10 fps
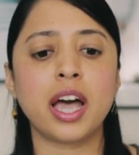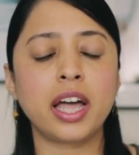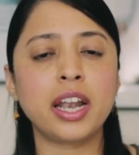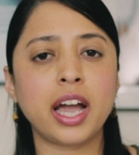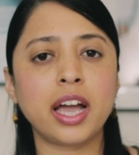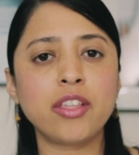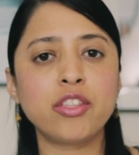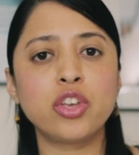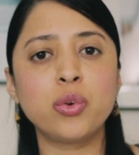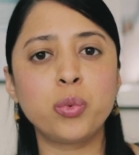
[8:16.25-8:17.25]
And as
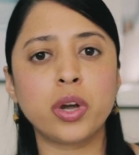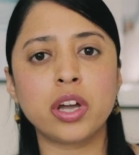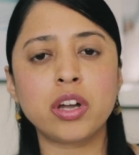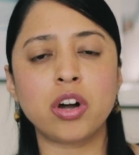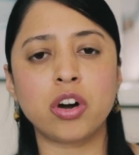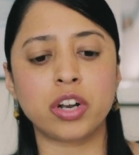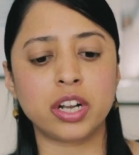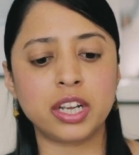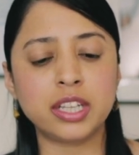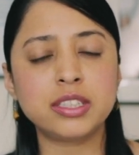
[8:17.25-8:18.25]
you work on
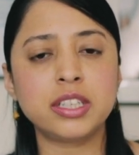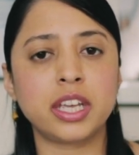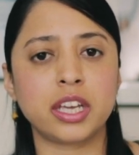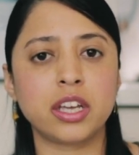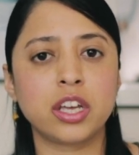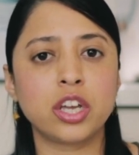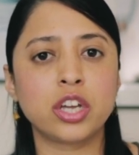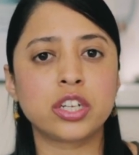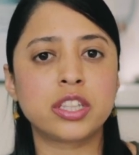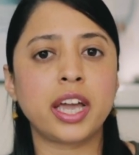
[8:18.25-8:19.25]
listening
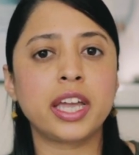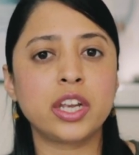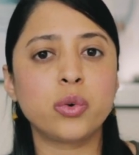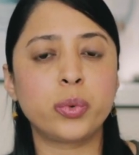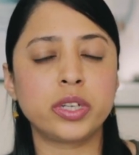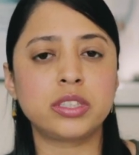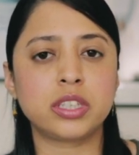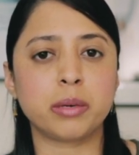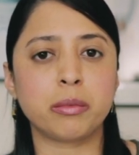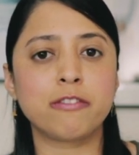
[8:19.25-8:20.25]
to that inner
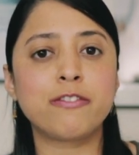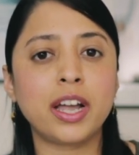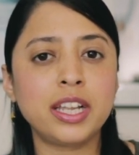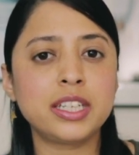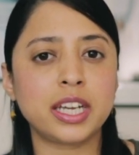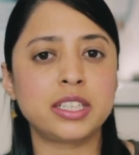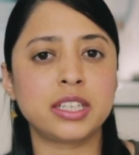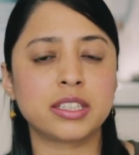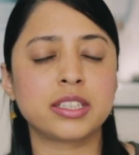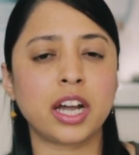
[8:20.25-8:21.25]
wisdom, validating
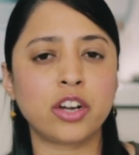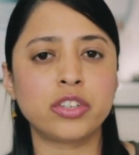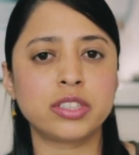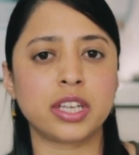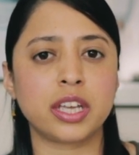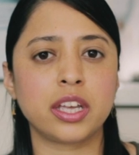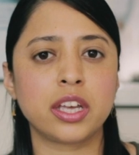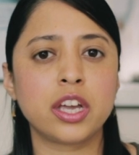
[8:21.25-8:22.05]
its accuracy,